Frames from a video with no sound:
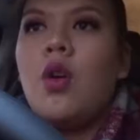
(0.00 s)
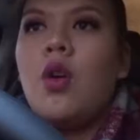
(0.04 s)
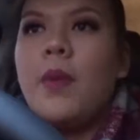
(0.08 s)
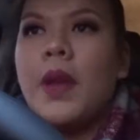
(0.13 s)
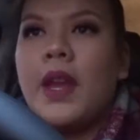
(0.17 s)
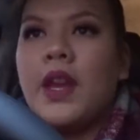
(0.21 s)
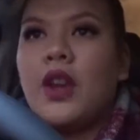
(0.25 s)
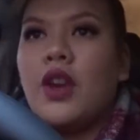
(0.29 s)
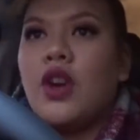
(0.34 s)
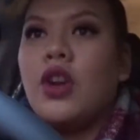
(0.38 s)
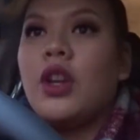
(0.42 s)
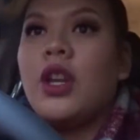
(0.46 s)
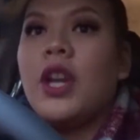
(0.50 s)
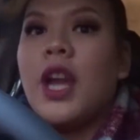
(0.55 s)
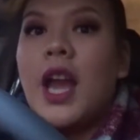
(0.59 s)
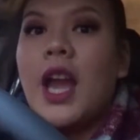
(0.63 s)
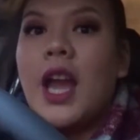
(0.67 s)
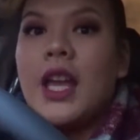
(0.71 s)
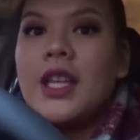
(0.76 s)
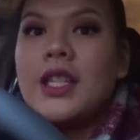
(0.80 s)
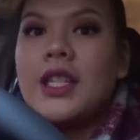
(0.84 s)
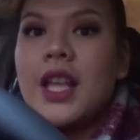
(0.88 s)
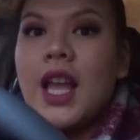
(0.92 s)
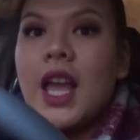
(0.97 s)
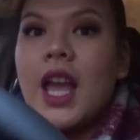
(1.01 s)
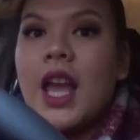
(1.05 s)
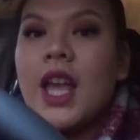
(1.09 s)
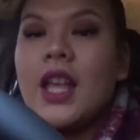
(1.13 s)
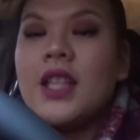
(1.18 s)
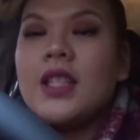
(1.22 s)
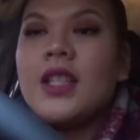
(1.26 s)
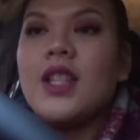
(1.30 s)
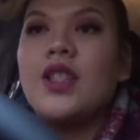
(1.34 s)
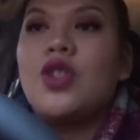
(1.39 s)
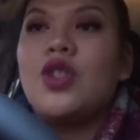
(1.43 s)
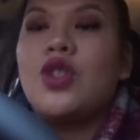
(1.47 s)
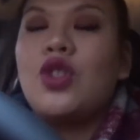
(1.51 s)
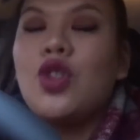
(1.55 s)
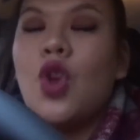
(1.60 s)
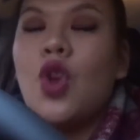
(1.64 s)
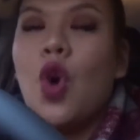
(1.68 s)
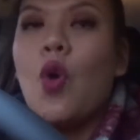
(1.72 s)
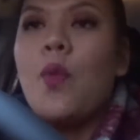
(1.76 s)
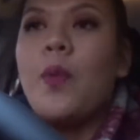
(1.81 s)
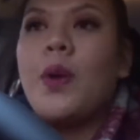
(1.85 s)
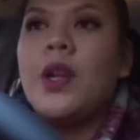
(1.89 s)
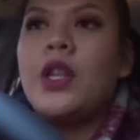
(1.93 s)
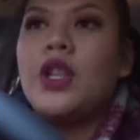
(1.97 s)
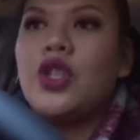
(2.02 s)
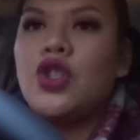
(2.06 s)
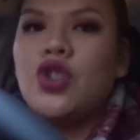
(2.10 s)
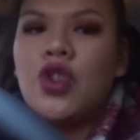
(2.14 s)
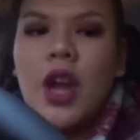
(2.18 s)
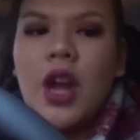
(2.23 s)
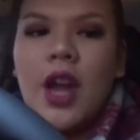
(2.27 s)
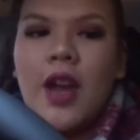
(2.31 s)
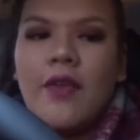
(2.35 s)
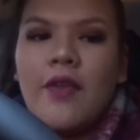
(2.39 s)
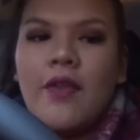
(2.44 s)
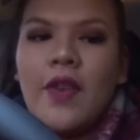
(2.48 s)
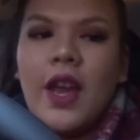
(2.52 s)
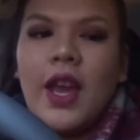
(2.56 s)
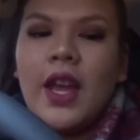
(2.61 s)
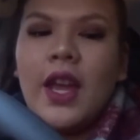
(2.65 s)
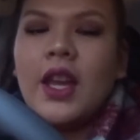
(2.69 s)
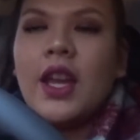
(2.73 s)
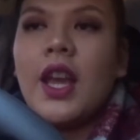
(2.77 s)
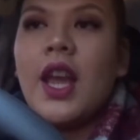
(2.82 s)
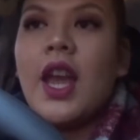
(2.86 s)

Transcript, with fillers: my god guys, it is so much traffic.